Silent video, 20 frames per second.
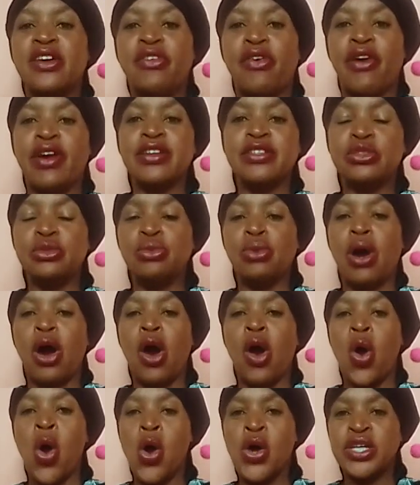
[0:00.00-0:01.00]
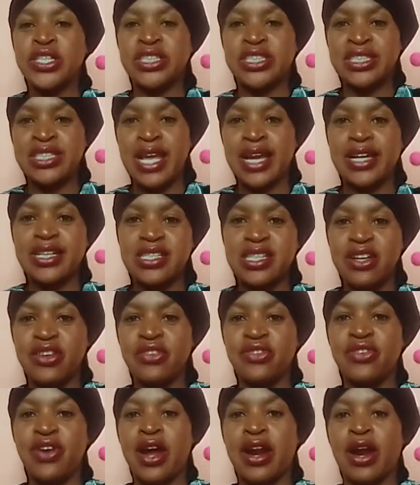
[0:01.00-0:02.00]
friends who are always
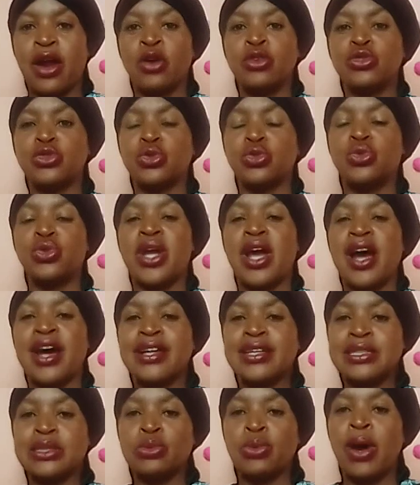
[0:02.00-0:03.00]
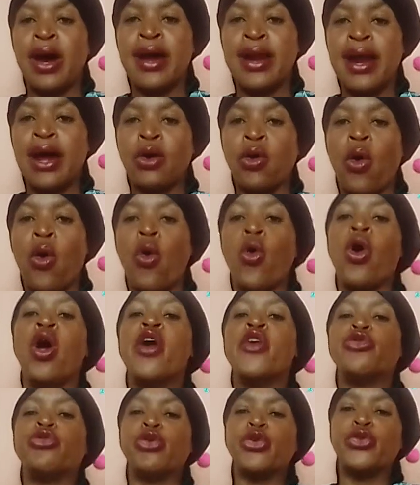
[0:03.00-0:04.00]
negative around you, yeah, that's what I call
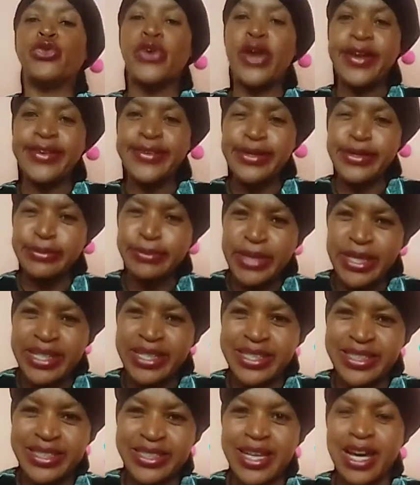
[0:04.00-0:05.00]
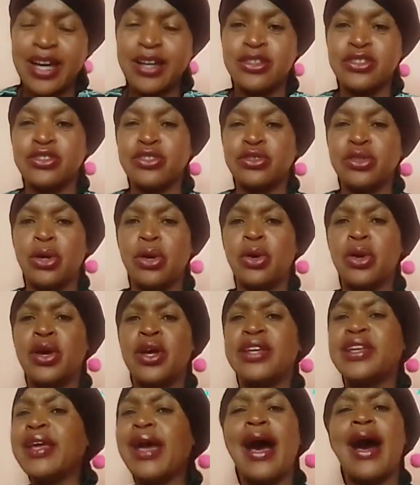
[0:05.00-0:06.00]
frenemies, guys, you know.
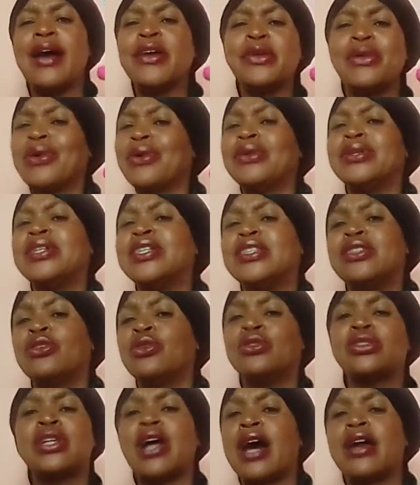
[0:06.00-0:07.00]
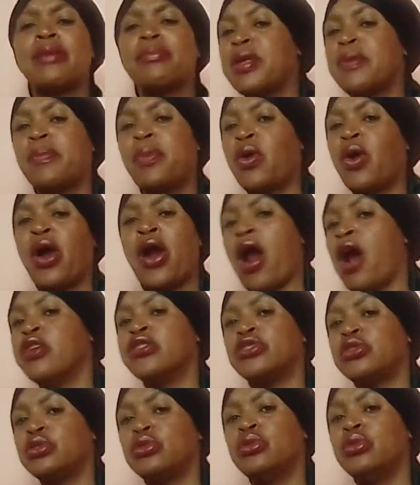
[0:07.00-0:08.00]
Yeah, you don't need those kind of people
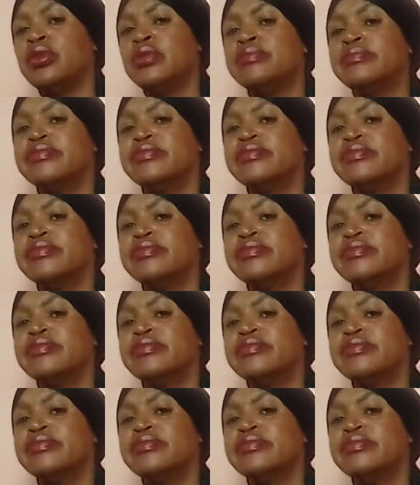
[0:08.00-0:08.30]
around you.